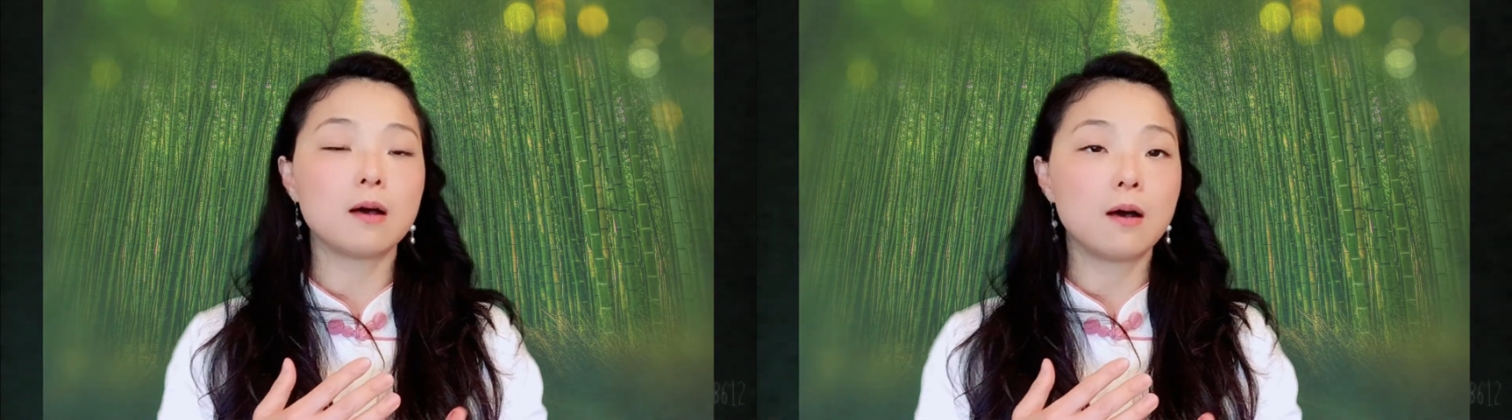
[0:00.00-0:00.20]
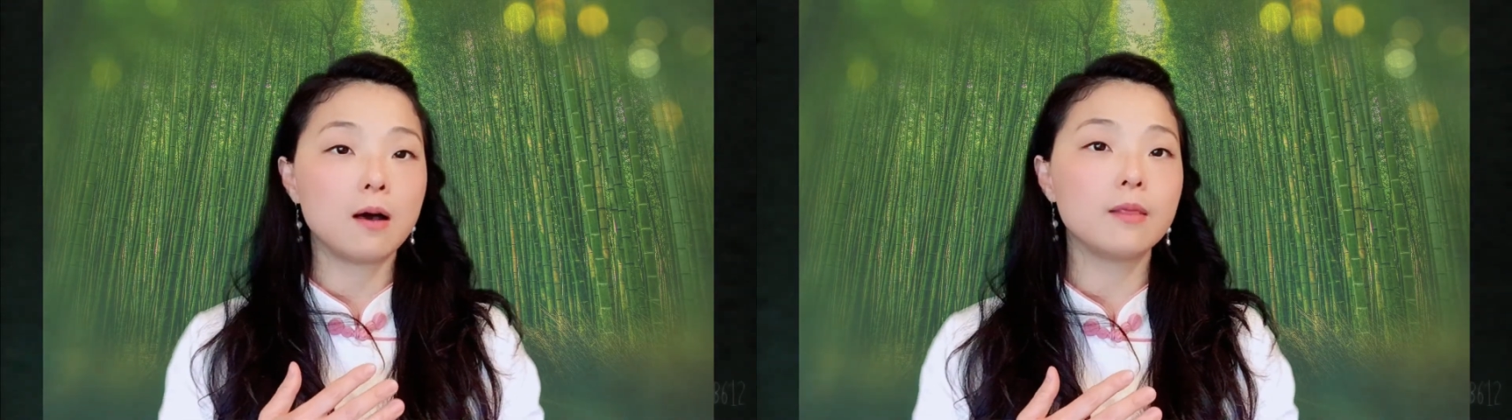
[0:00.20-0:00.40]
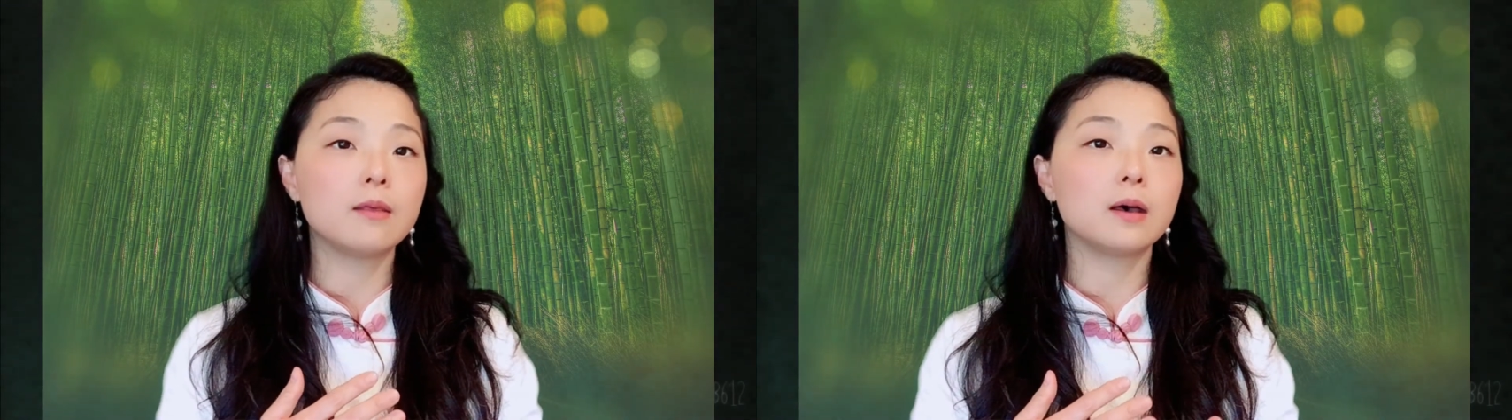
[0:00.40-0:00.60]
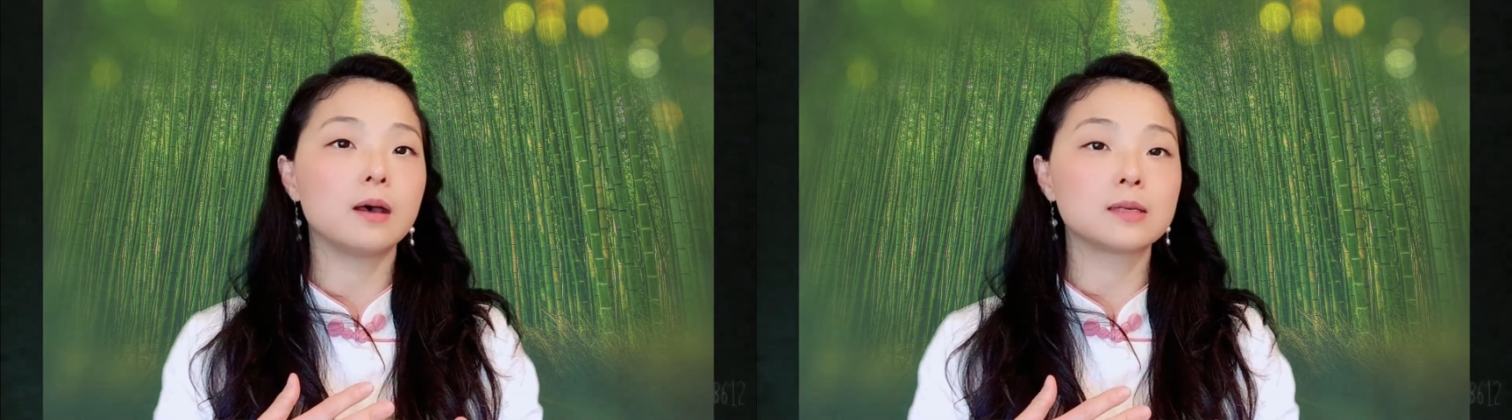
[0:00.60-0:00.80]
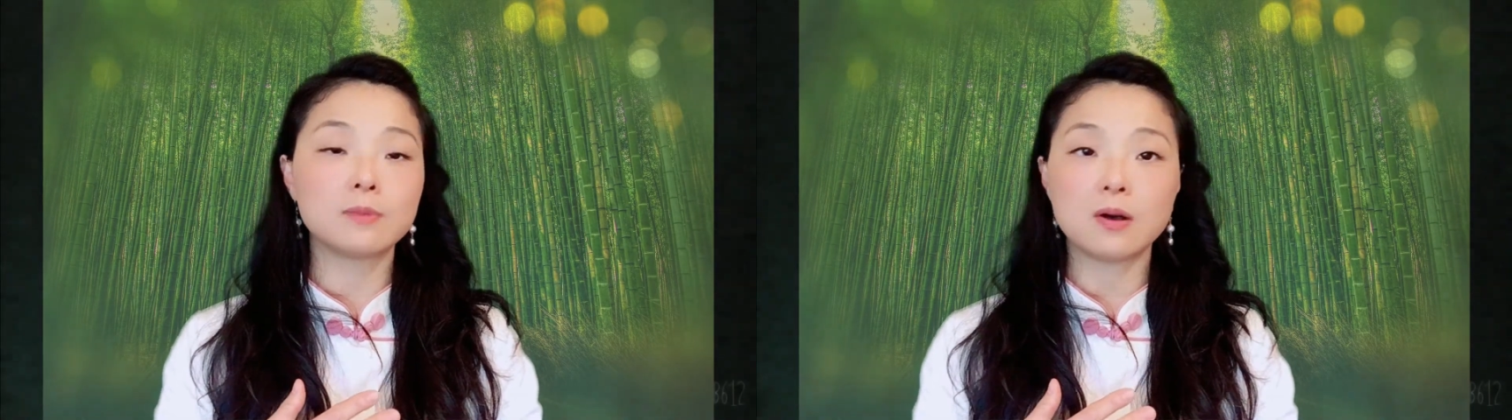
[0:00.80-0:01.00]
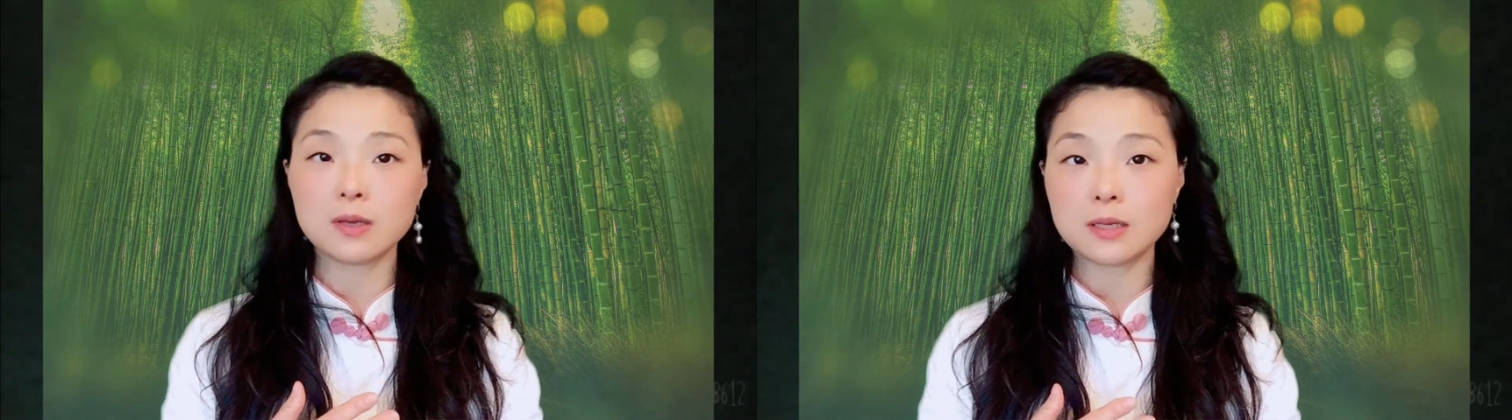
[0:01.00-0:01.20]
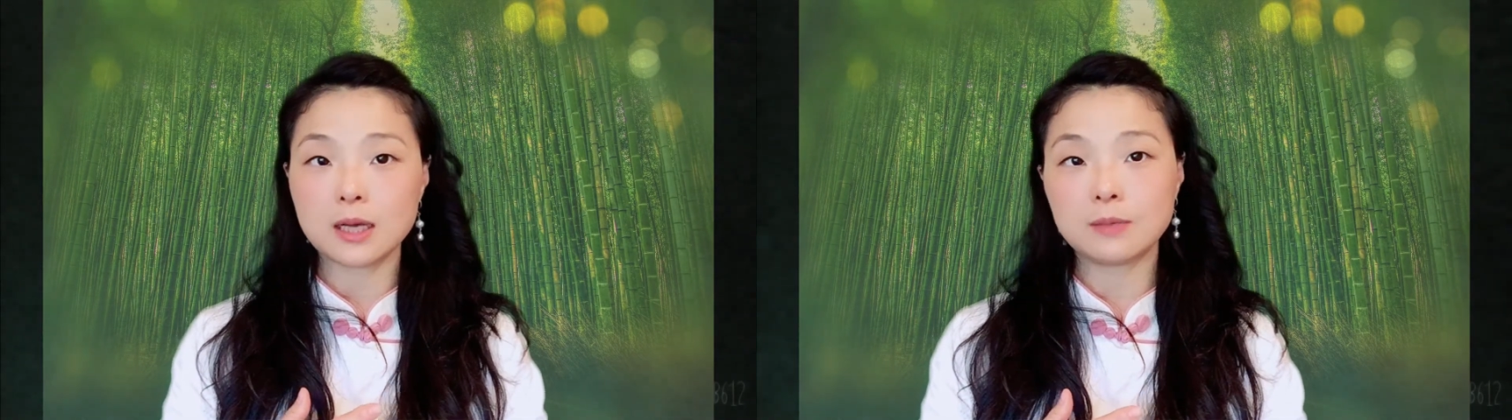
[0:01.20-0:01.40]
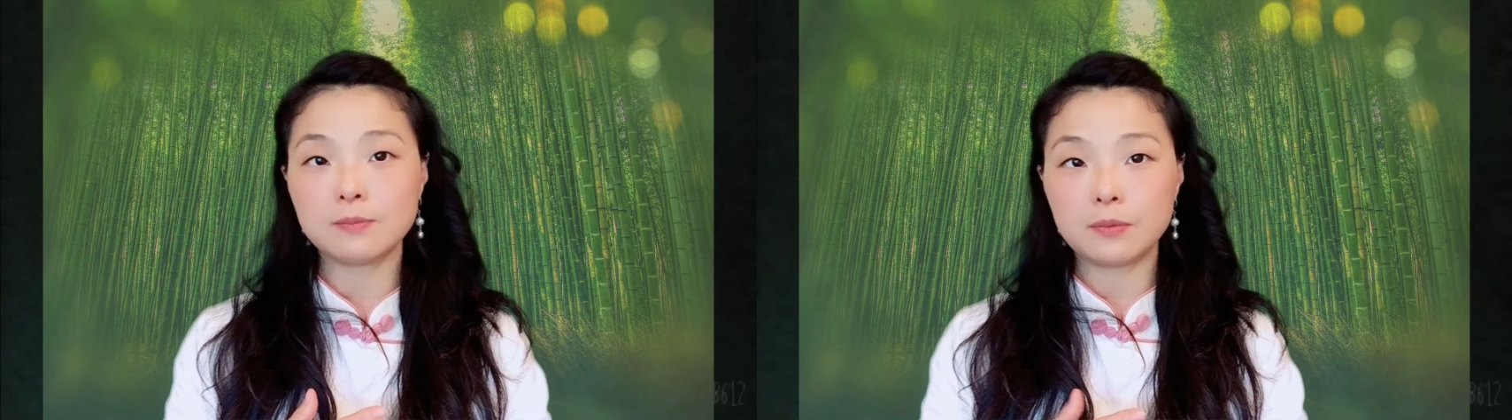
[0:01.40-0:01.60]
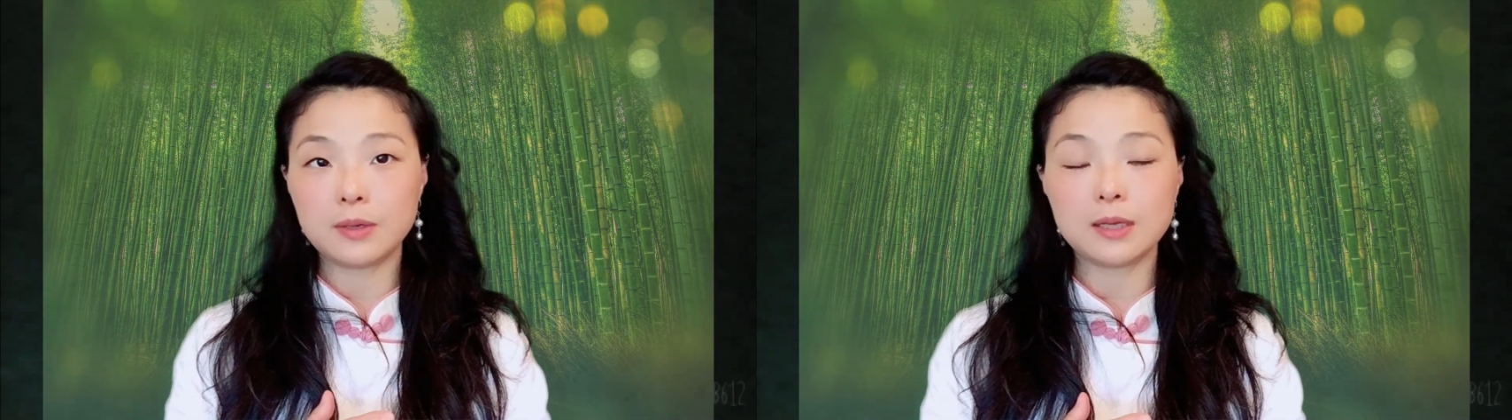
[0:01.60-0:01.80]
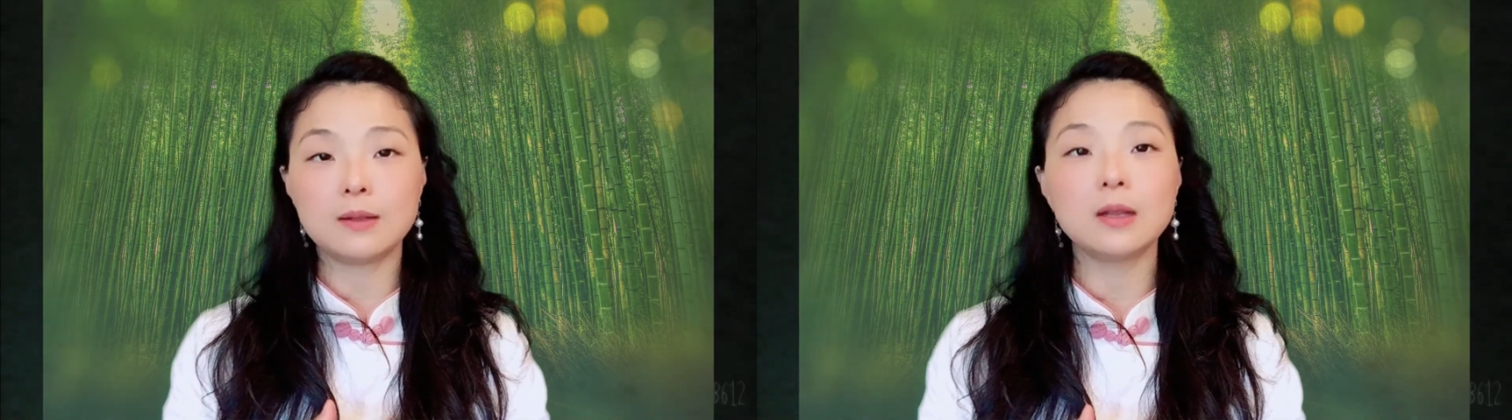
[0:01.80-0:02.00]
on the small intestine
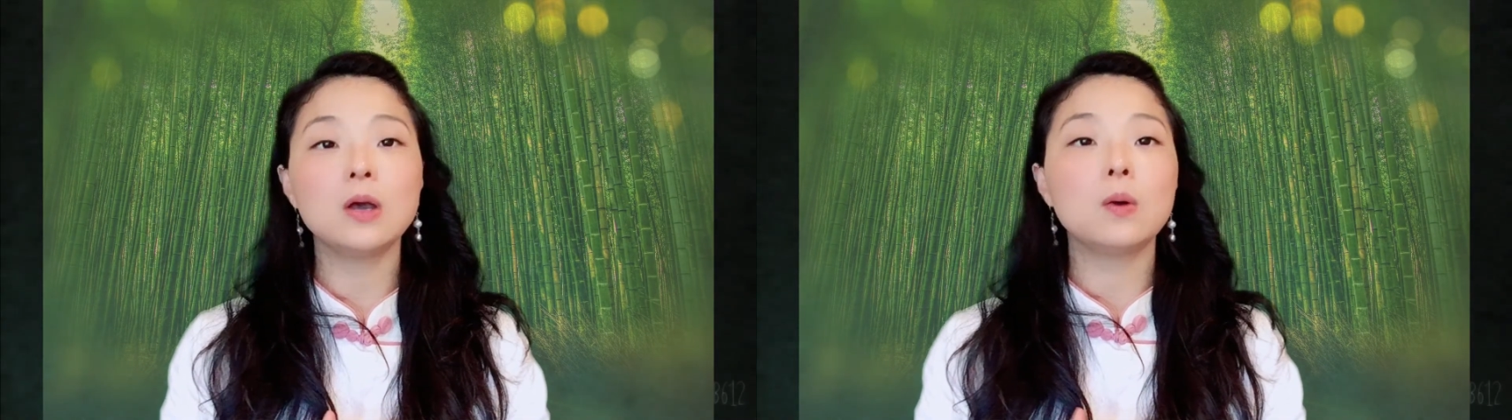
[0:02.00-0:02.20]
meridian